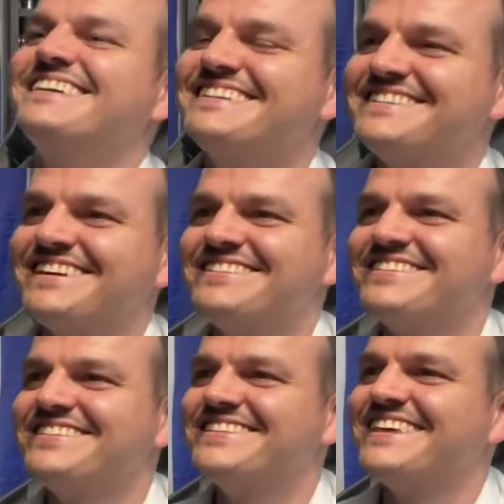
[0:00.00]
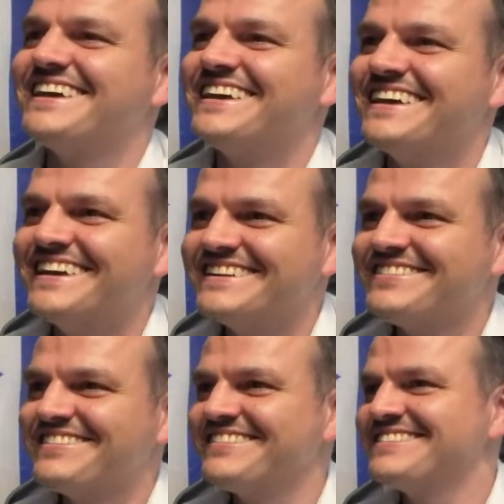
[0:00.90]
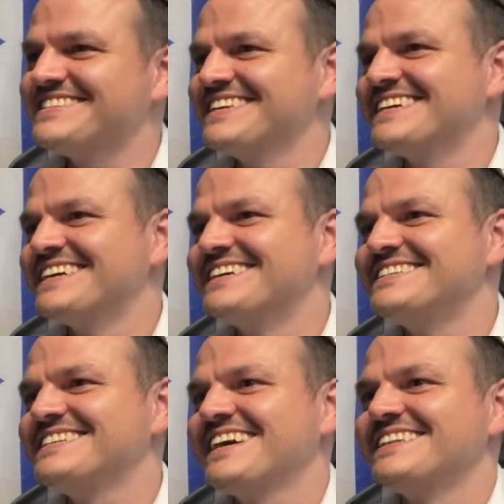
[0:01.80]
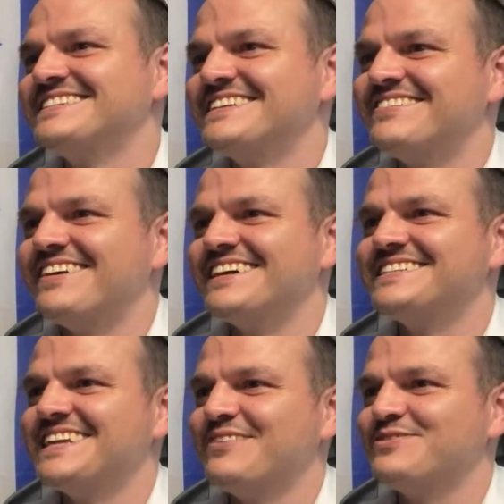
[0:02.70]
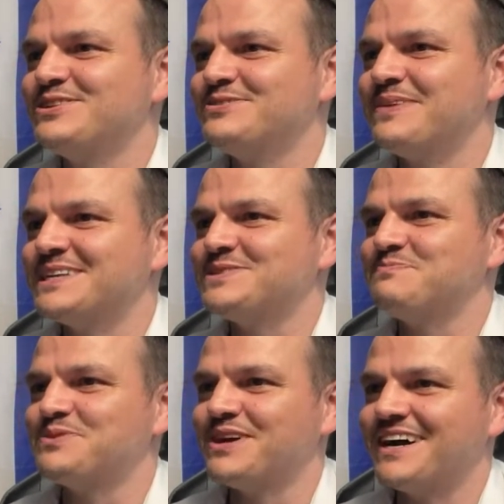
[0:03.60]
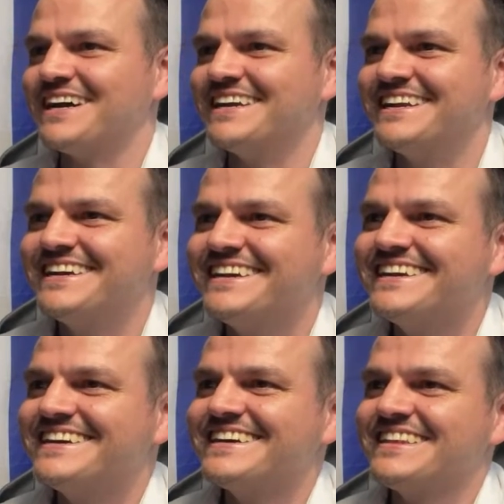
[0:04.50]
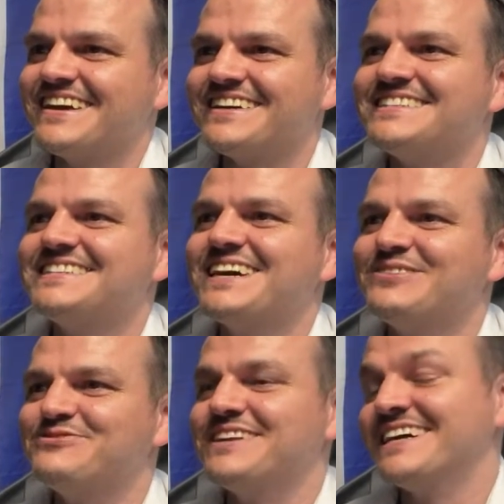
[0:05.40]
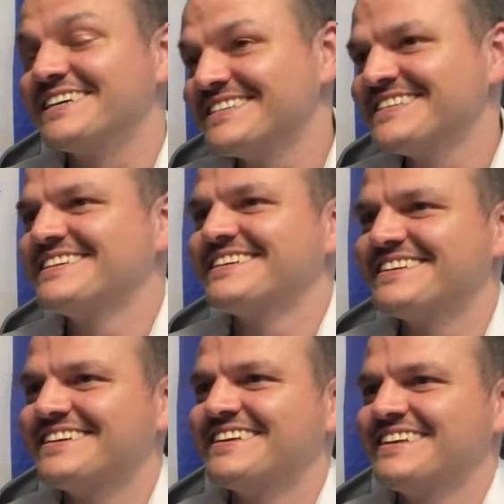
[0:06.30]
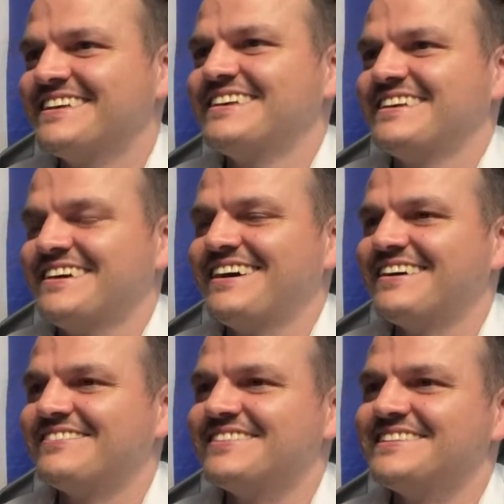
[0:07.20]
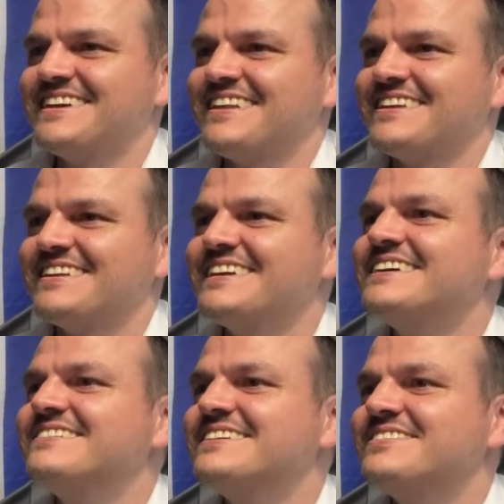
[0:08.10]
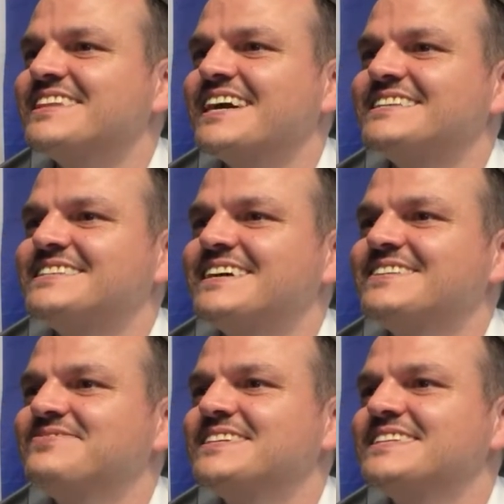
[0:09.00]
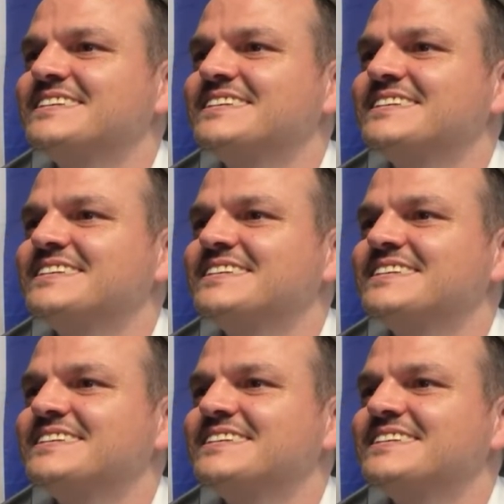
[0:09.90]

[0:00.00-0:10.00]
So truth seekers saying the generation have too much pride. They are snowflakes. I would certainly agree with that statement.